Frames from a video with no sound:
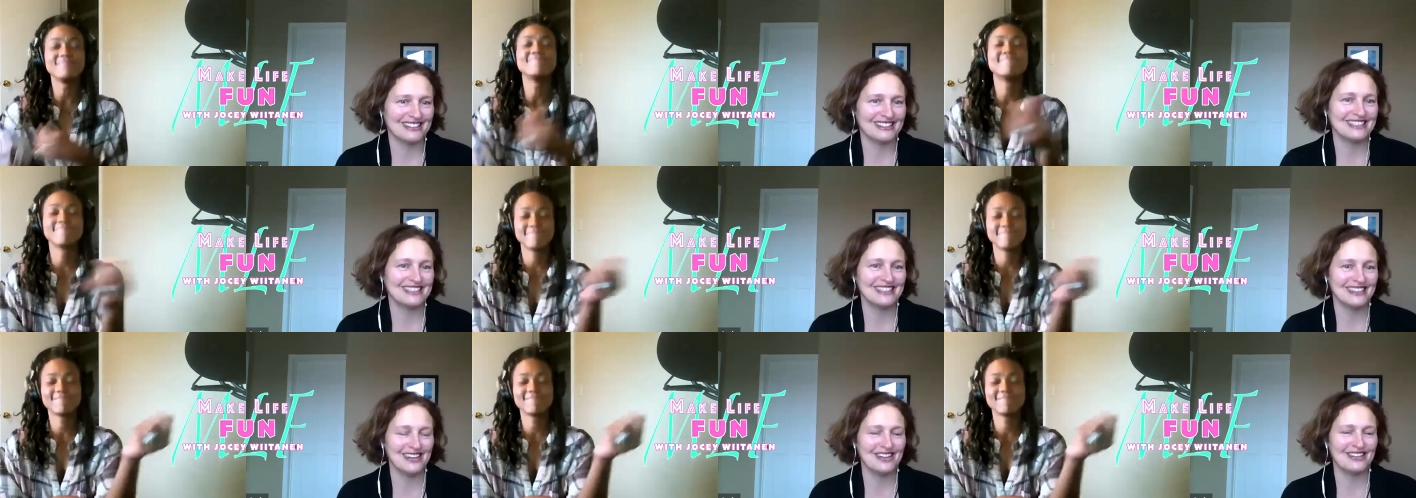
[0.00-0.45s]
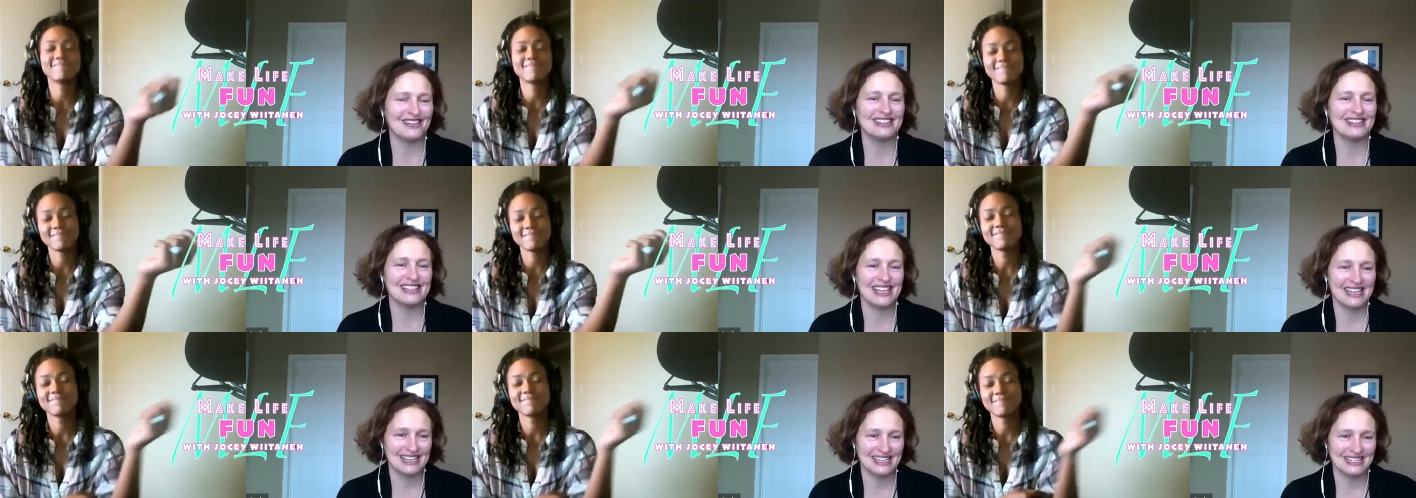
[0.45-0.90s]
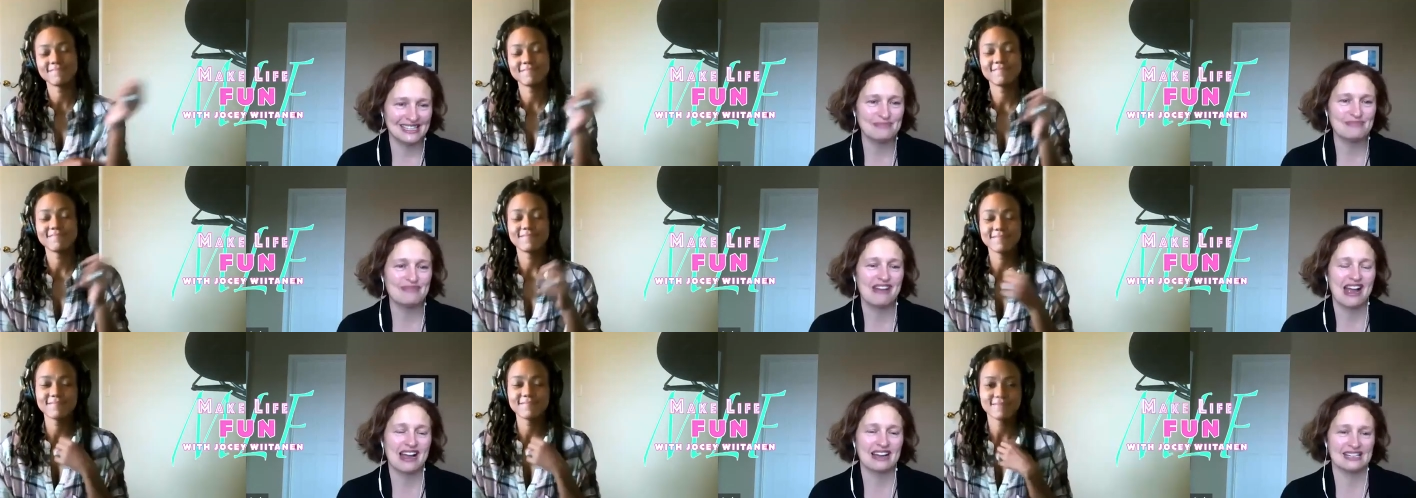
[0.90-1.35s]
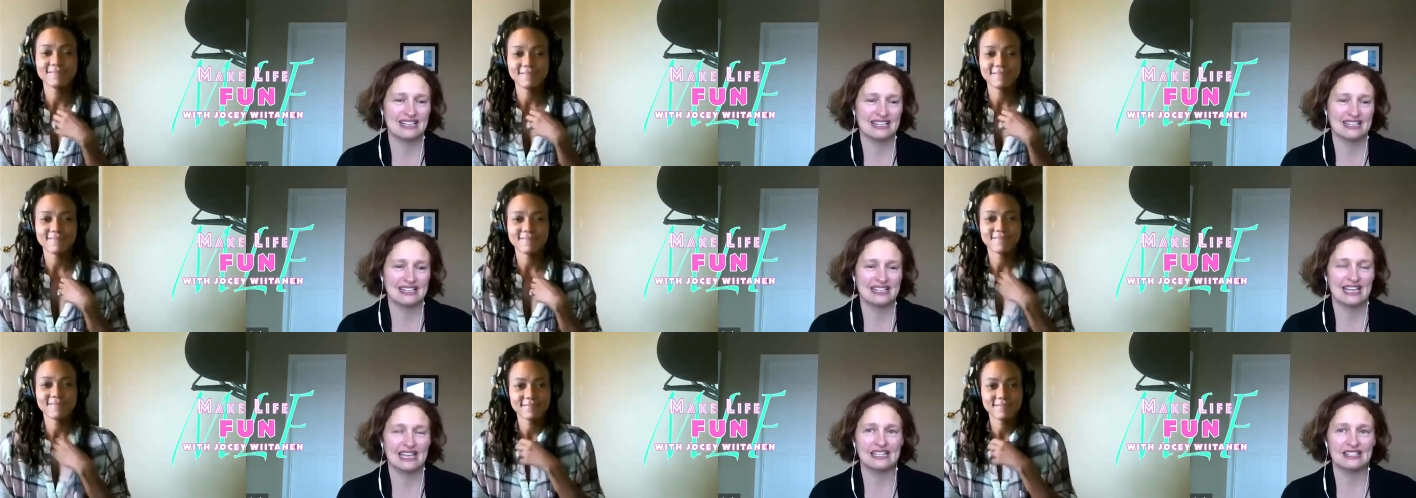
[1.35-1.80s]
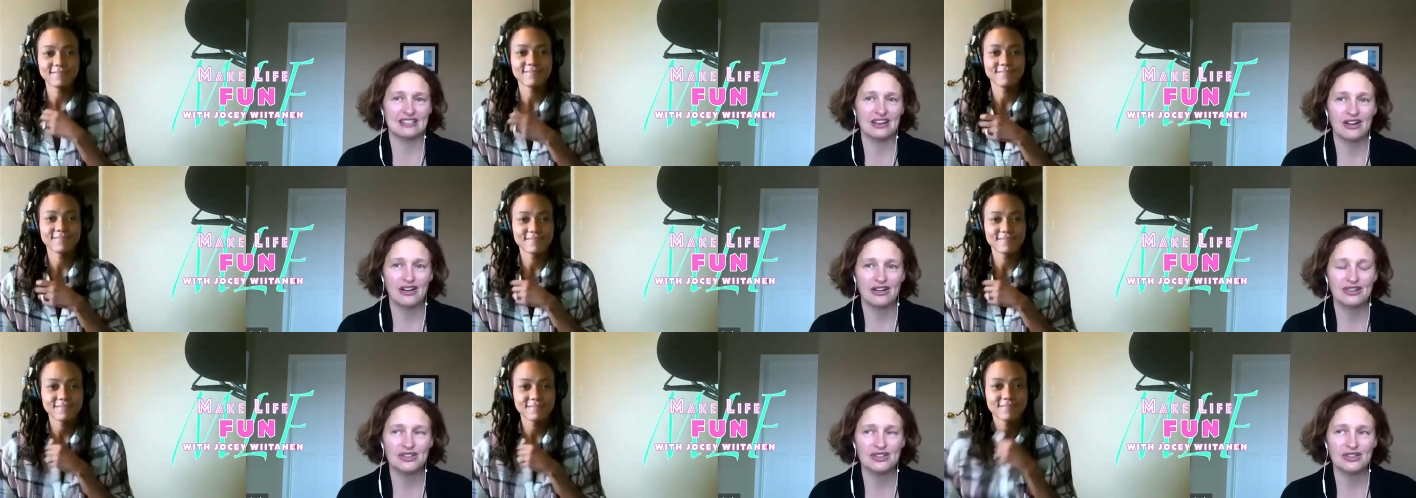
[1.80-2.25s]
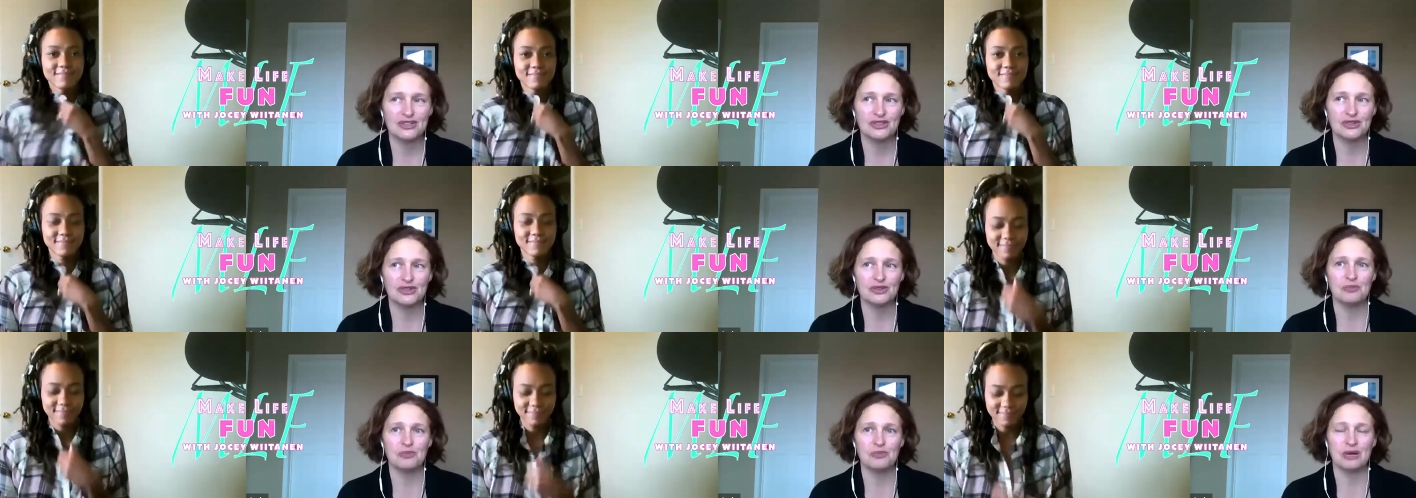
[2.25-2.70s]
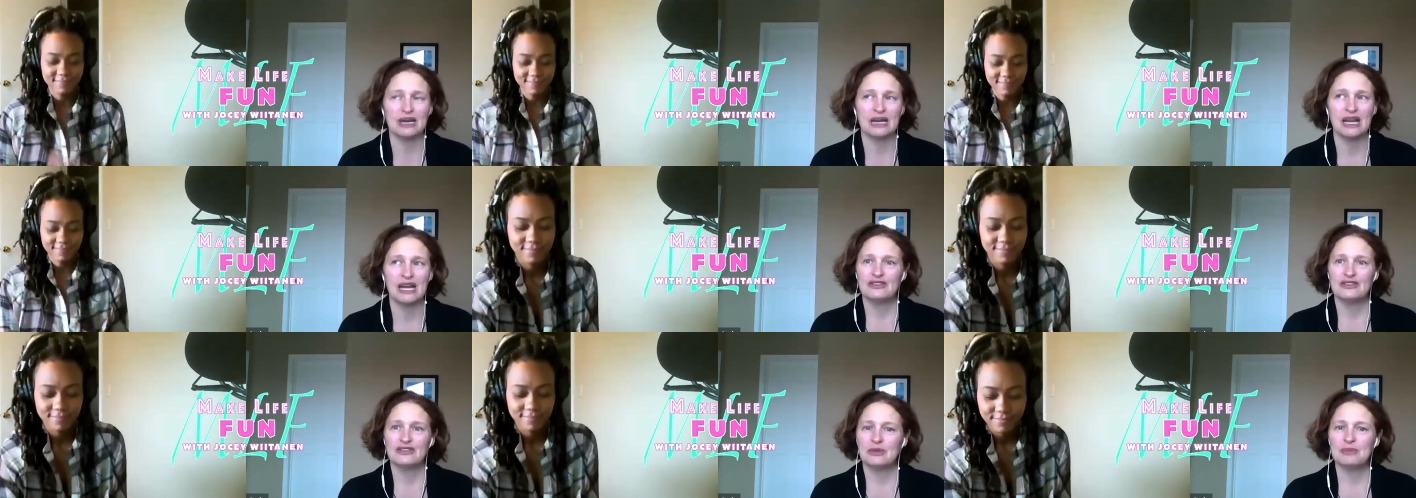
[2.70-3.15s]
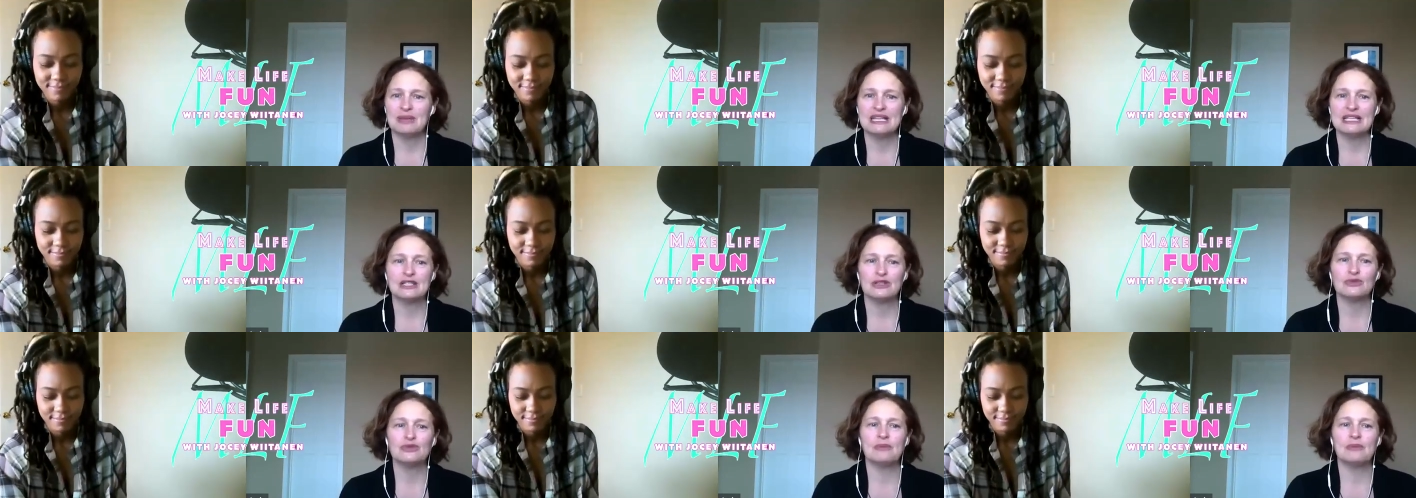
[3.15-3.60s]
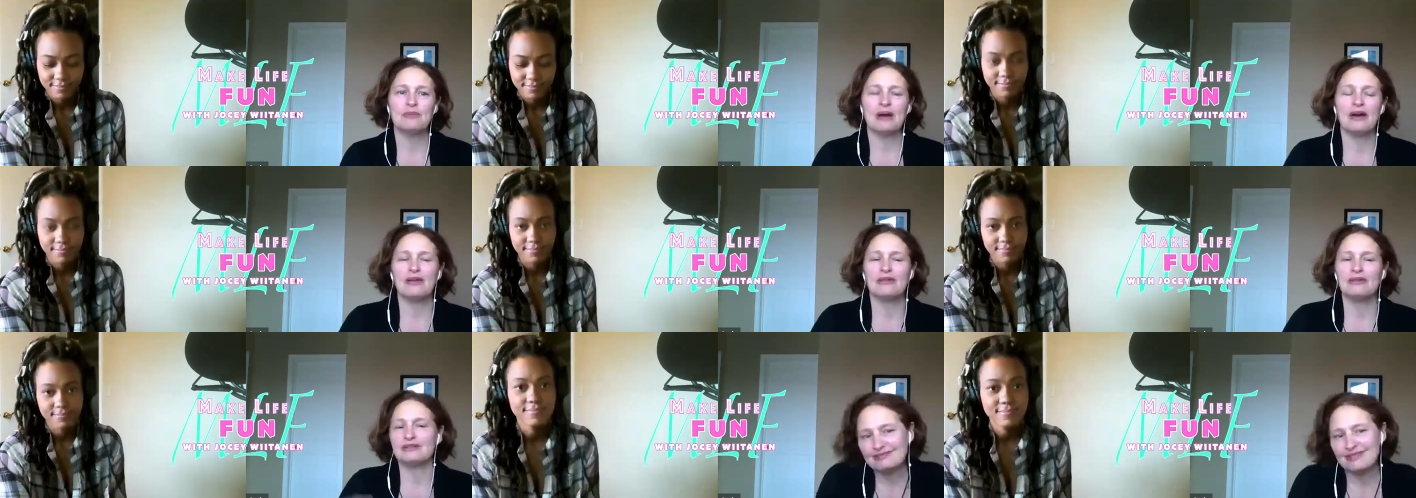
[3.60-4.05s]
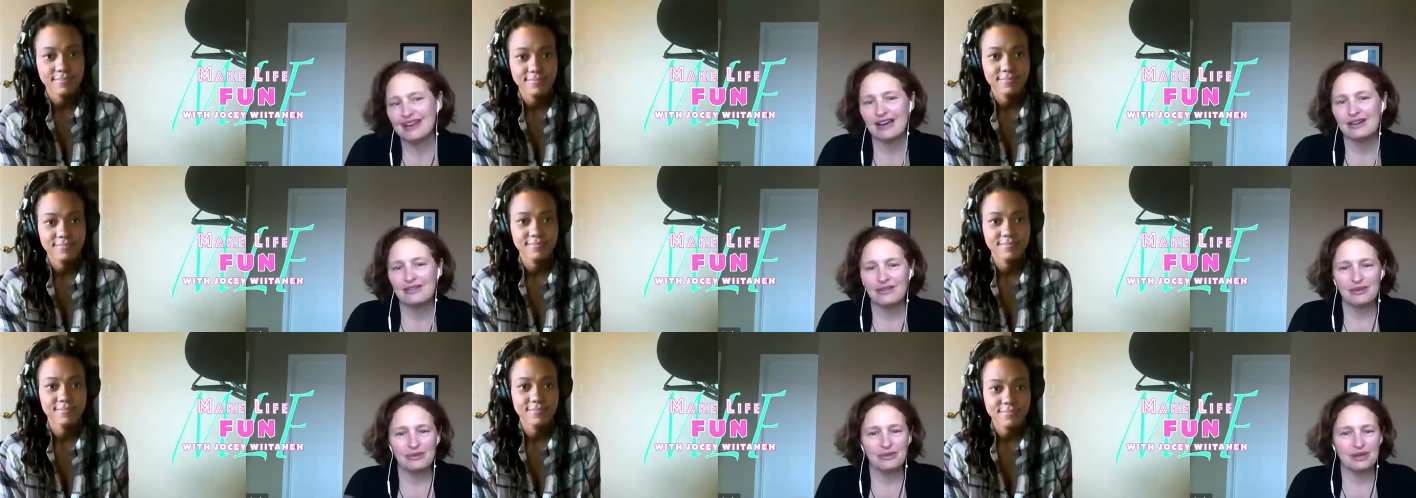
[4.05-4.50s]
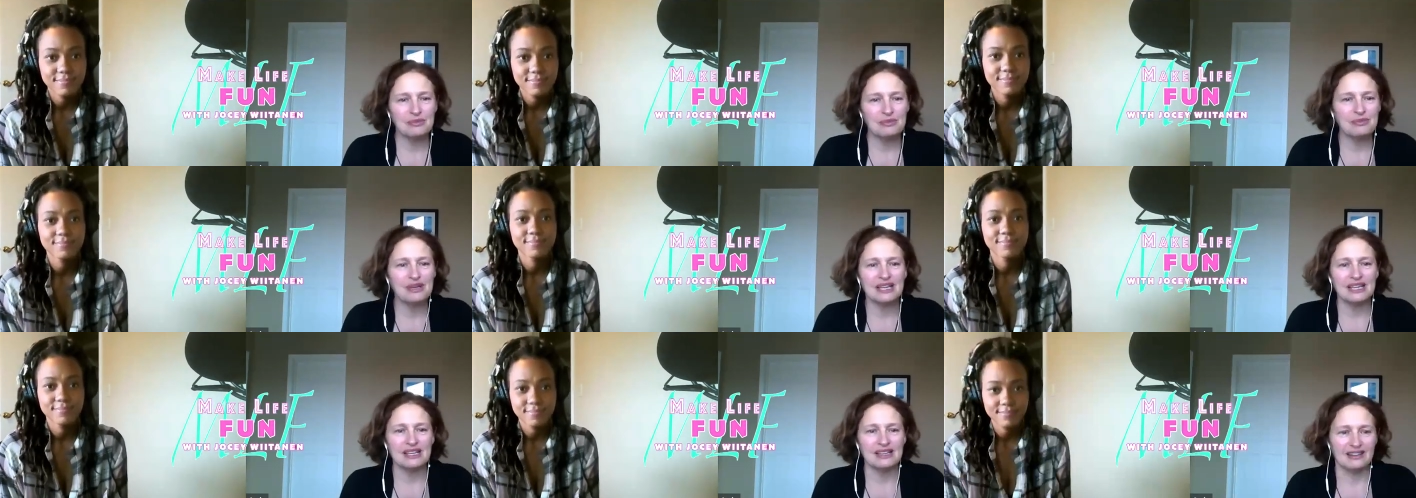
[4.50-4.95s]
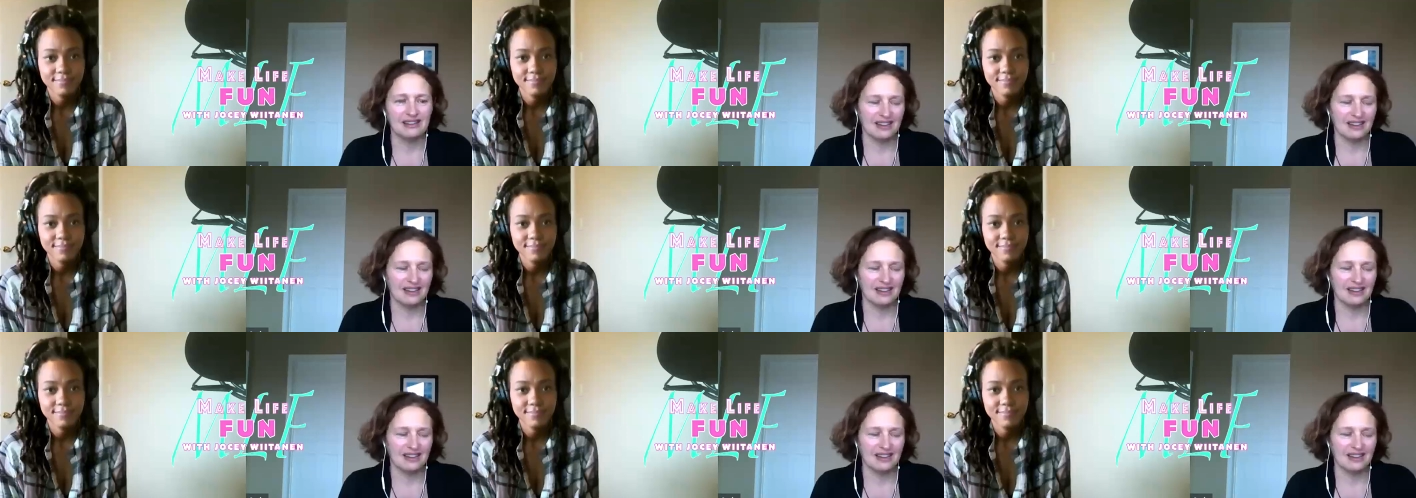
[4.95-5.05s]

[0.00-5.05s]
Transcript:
Speaker 1: it's, you know, it is a practice and it's hard to do, but to me, it's all about how do I want to be?